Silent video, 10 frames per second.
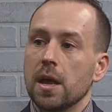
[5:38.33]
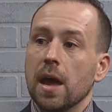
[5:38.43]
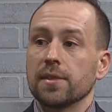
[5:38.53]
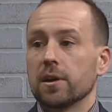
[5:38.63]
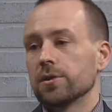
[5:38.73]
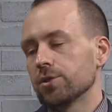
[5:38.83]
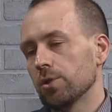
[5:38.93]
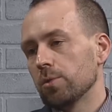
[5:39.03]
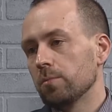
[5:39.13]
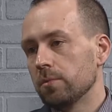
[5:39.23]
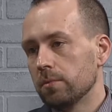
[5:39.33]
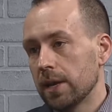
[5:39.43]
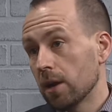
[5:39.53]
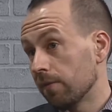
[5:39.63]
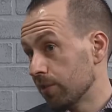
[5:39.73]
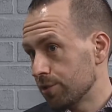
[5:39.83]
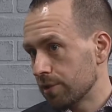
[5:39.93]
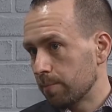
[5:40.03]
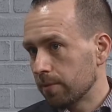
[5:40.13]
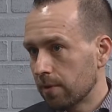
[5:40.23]
and then also take off on their
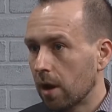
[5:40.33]
trip